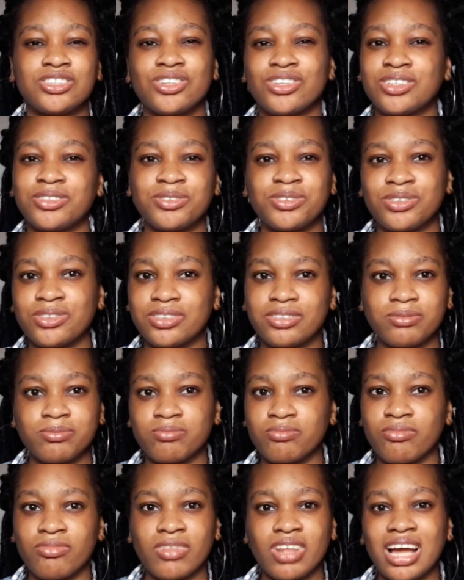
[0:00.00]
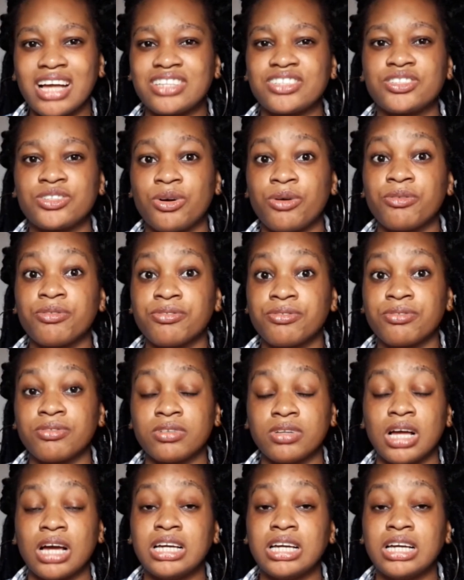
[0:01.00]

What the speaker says: not even herself.